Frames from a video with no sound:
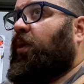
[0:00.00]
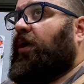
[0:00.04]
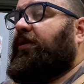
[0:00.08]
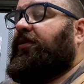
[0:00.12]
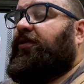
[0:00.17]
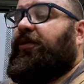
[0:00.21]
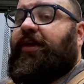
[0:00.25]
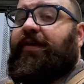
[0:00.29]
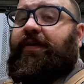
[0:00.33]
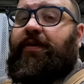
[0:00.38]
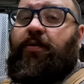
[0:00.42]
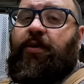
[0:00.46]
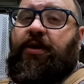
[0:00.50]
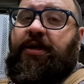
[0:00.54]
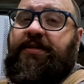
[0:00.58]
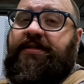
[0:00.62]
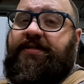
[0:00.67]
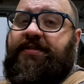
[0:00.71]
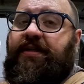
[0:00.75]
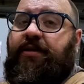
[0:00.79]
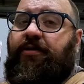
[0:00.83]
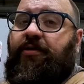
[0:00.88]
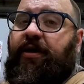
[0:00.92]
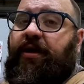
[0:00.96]
one thing that we're
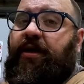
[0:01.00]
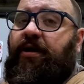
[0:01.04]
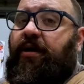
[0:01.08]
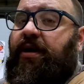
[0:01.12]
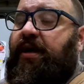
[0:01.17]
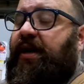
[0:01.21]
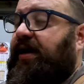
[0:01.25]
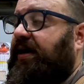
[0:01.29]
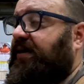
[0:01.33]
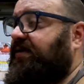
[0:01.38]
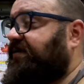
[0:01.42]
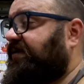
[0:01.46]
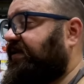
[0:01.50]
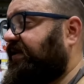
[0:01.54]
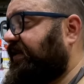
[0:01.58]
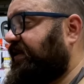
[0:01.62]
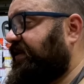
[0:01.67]
considering here, guys,